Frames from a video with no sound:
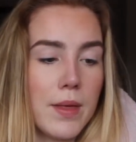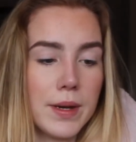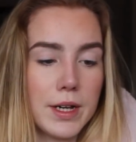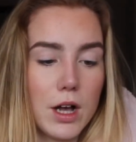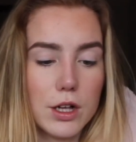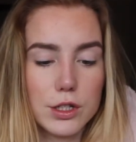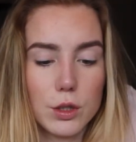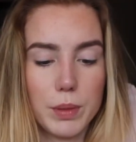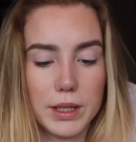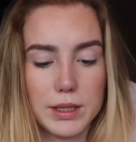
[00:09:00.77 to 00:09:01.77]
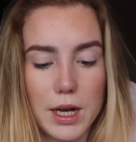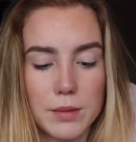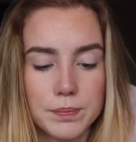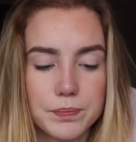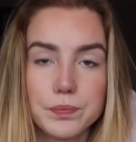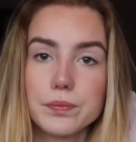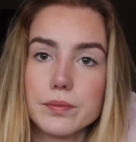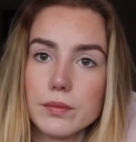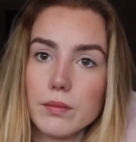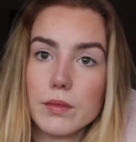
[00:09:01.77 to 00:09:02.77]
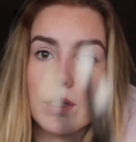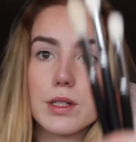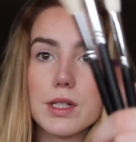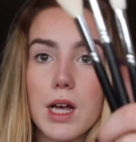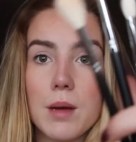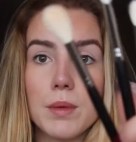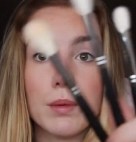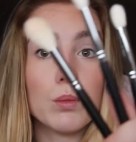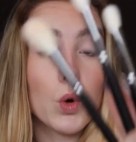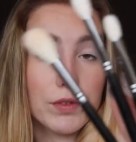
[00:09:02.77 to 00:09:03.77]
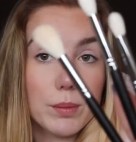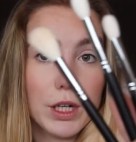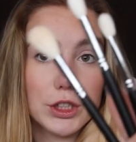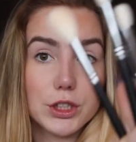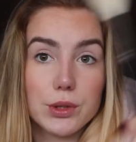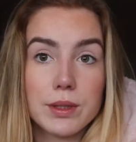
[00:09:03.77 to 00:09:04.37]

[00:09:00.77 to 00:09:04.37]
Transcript: and then I also picked up some Morphe brushes you